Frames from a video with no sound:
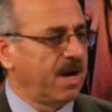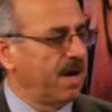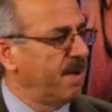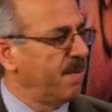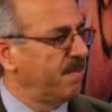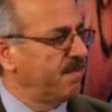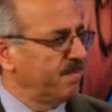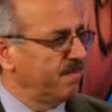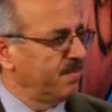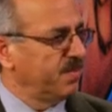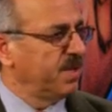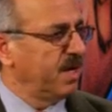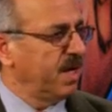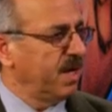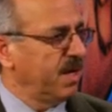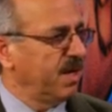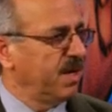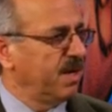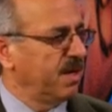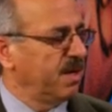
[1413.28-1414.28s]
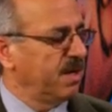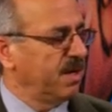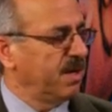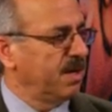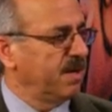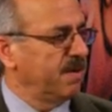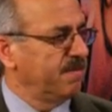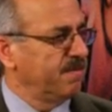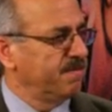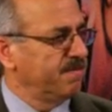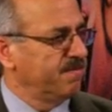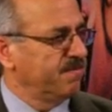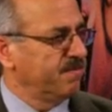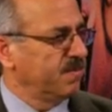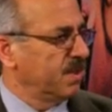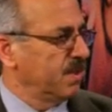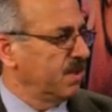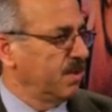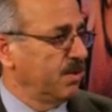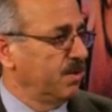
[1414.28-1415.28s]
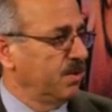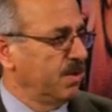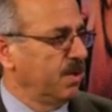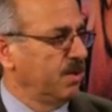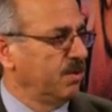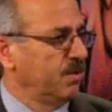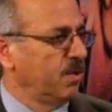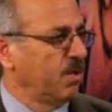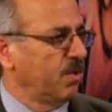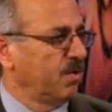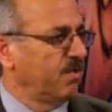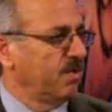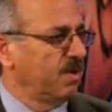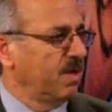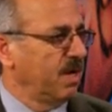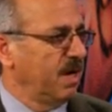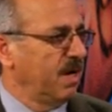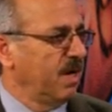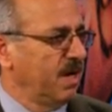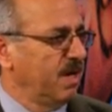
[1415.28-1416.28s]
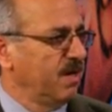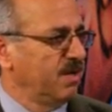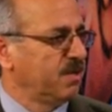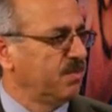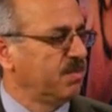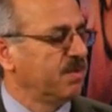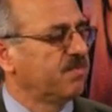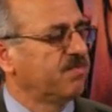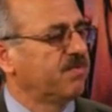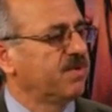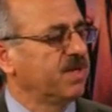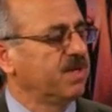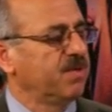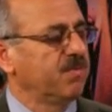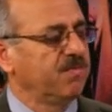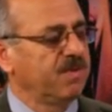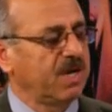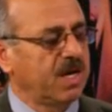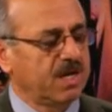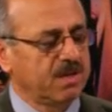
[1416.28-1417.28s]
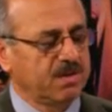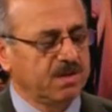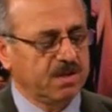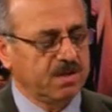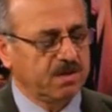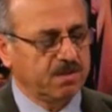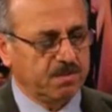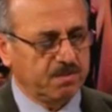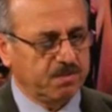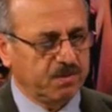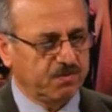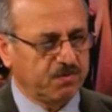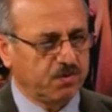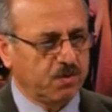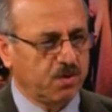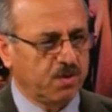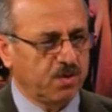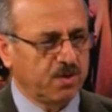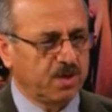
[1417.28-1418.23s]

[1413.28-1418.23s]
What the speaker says: little bit of freedom we had before.